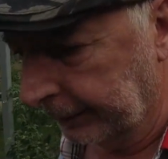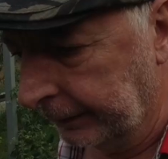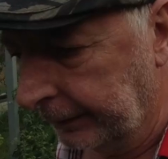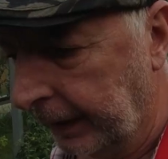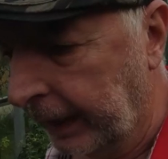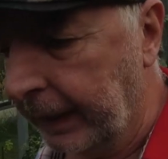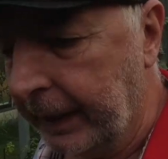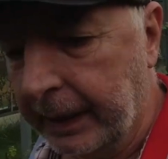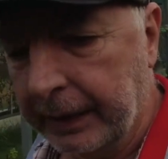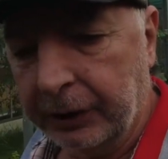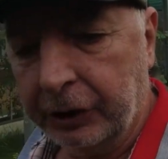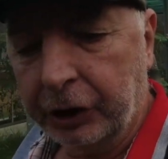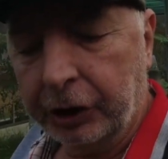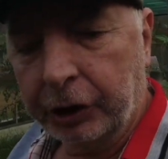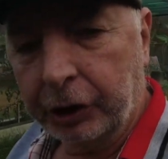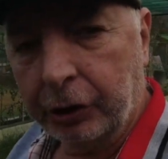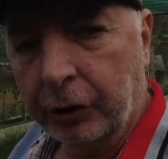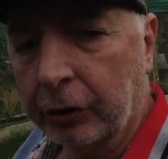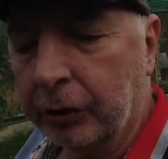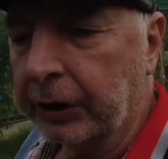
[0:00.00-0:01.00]
they
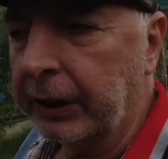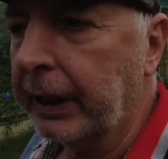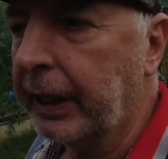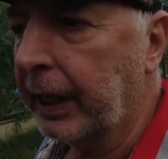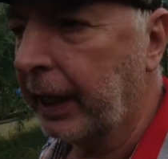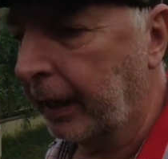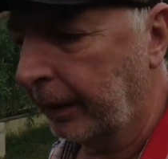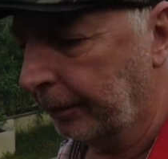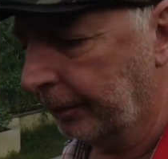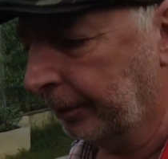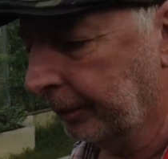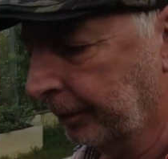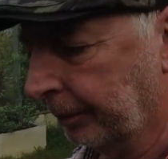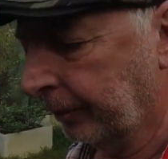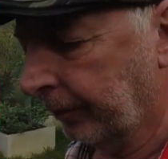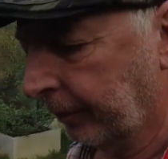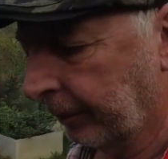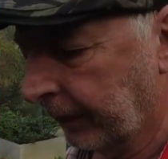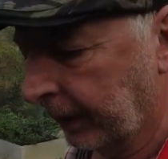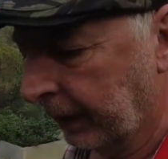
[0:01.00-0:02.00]
instructed him
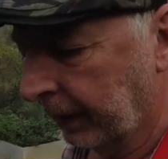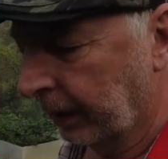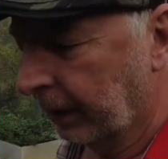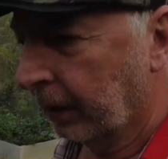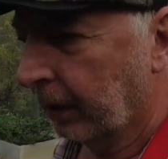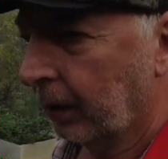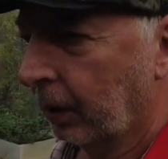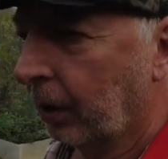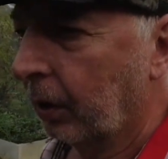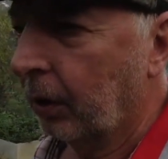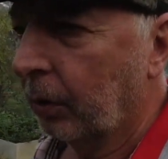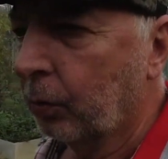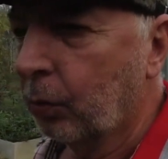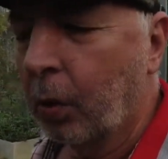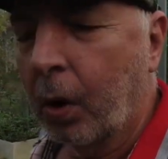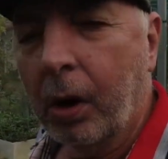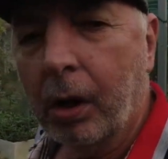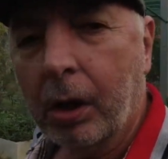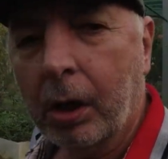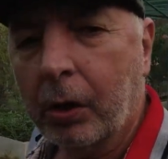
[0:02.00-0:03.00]

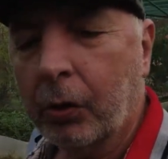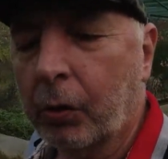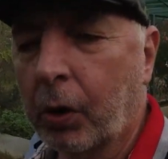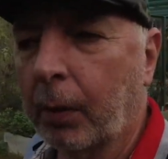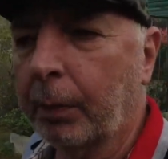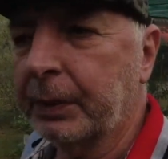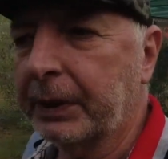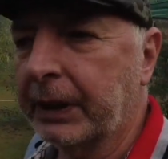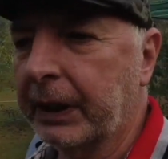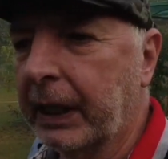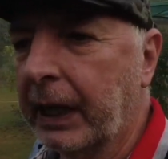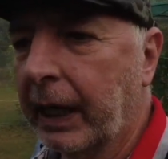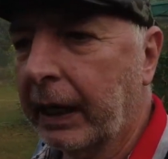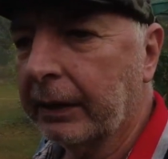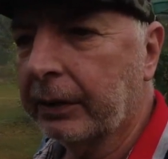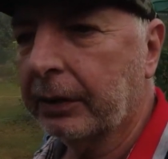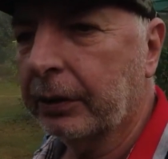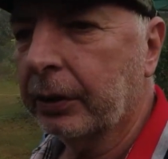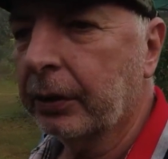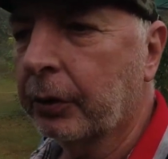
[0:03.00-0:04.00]
what crops he
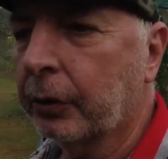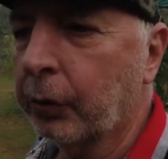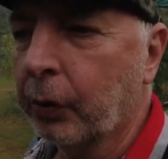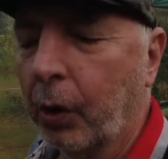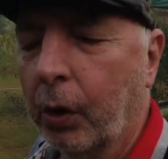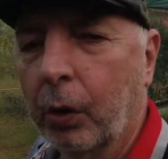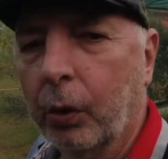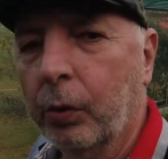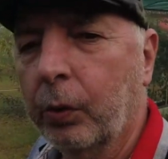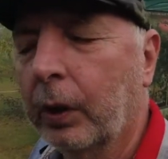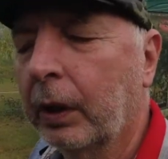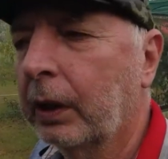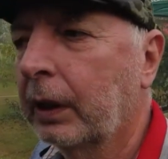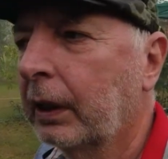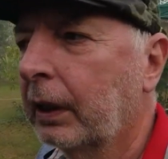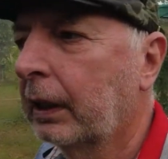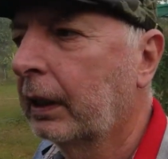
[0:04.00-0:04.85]
had to grow